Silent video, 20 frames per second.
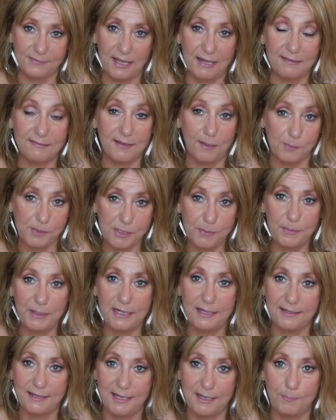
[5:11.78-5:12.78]
It's up to
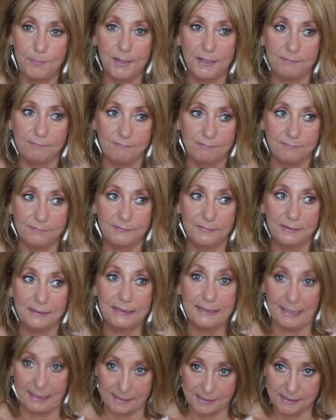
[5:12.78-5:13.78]
me to keep it
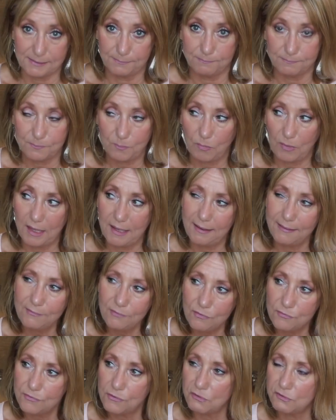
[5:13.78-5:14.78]
lit. I don't
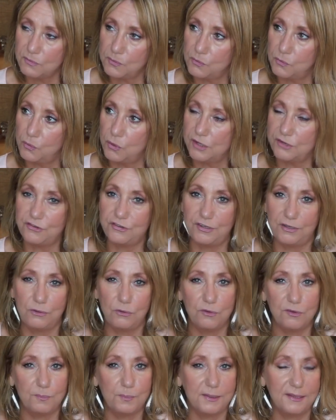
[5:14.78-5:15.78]
know if those were the words she
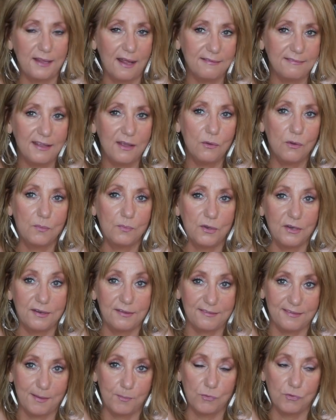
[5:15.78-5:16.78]
used, but that's how I'm going
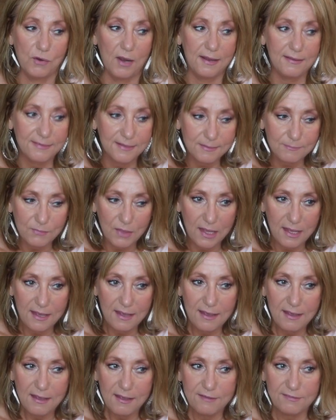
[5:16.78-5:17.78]
to summarize it.
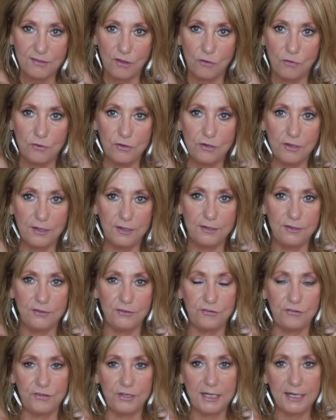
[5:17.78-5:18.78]
So
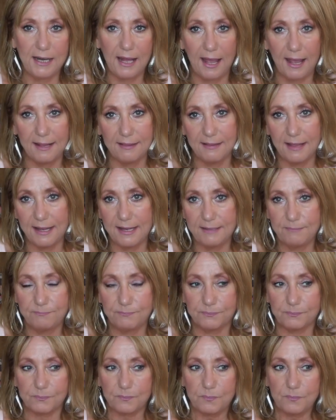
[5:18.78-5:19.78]
she can highlight
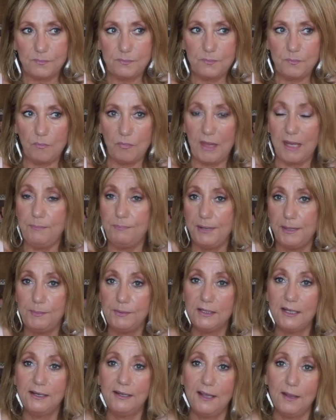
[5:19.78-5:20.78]
and
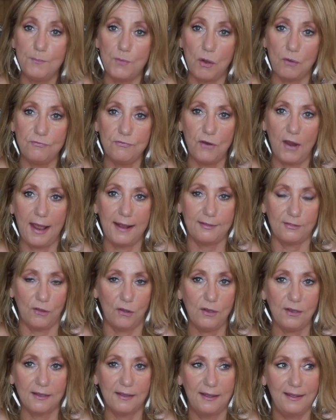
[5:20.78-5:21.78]
people can come over and
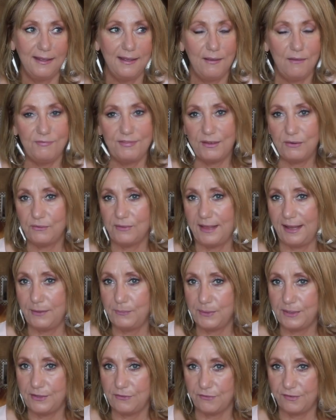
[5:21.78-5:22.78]
look. If they don't
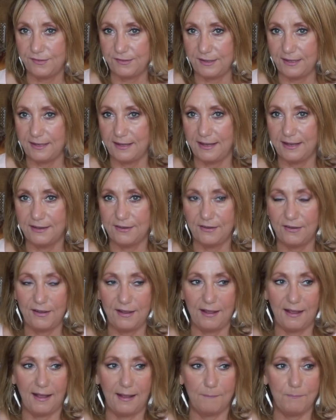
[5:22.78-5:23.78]
like what they're seeing,
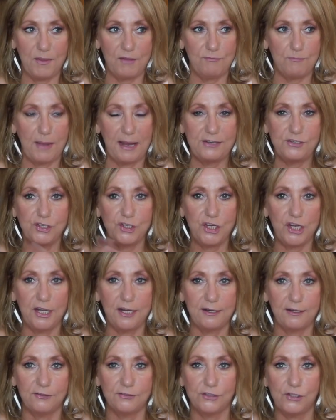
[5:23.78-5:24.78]
um, if my
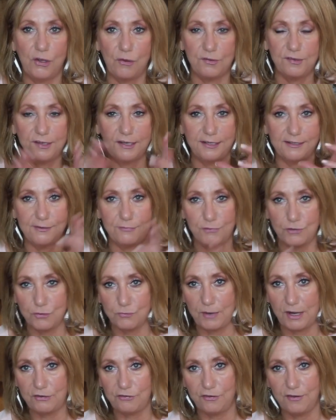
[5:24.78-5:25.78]
channel goes in a different
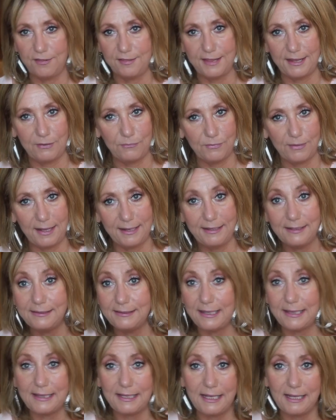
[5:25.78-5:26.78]
direction and they don't like
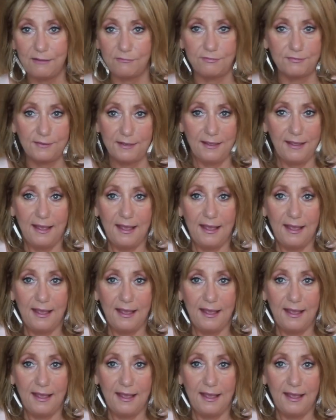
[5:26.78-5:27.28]
it, they leave.